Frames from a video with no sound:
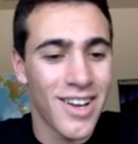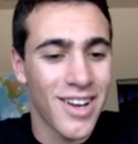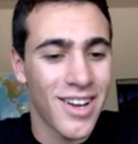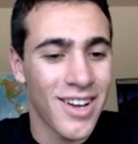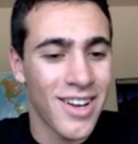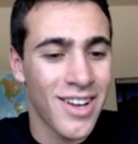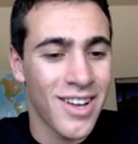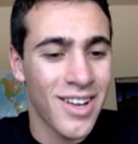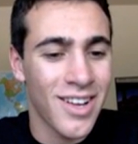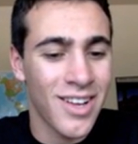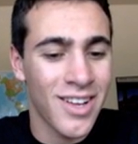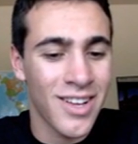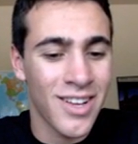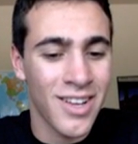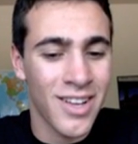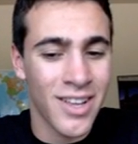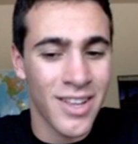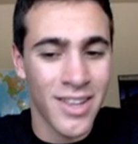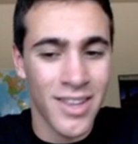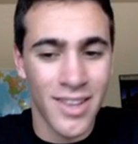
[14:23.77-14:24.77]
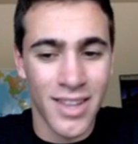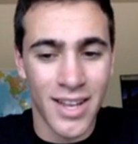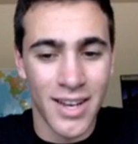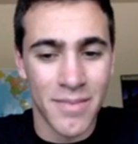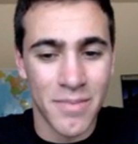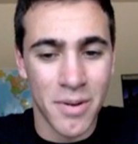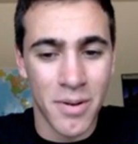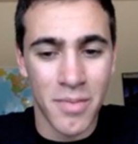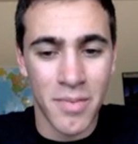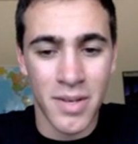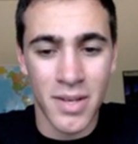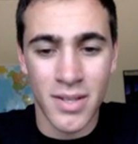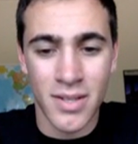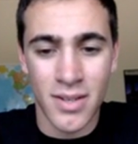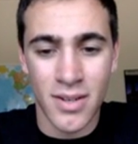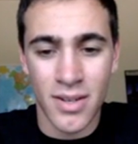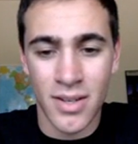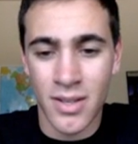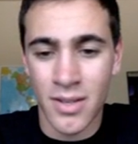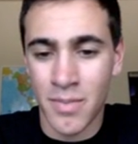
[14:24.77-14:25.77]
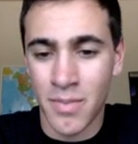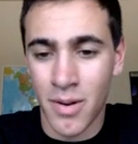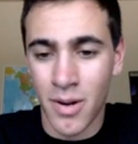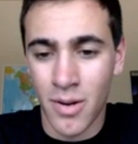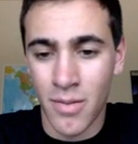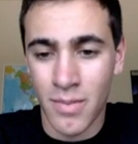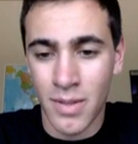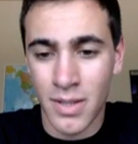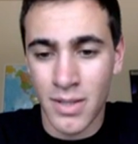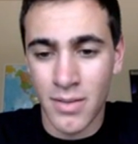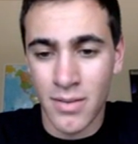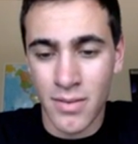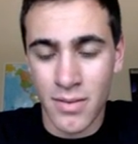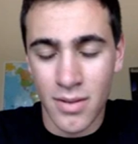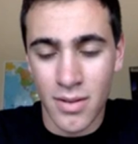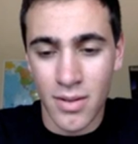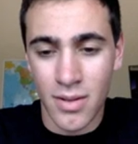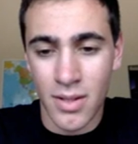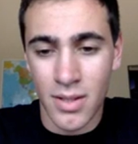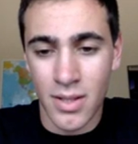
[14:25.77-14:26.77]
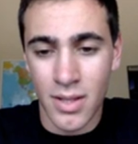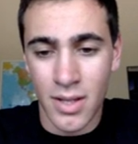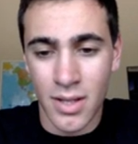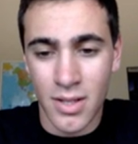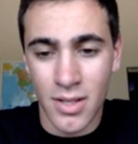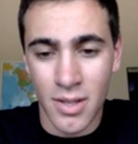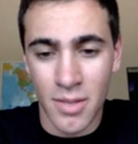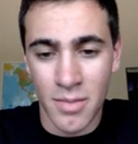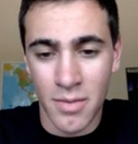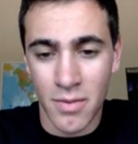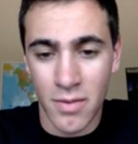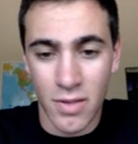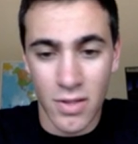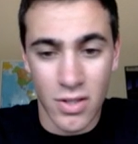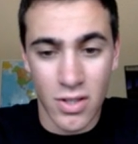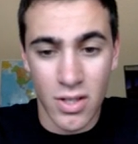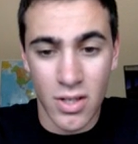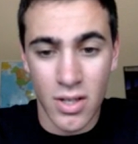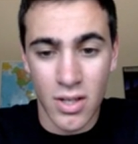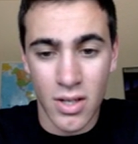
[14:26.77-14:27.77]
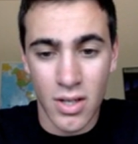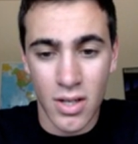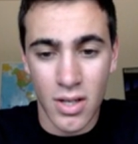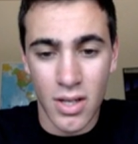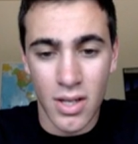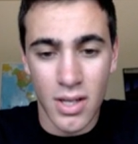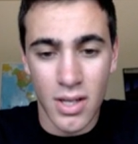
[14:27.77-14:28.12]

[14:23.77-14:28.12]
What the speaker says: I think that probably is already a department, or at least like a subdivision.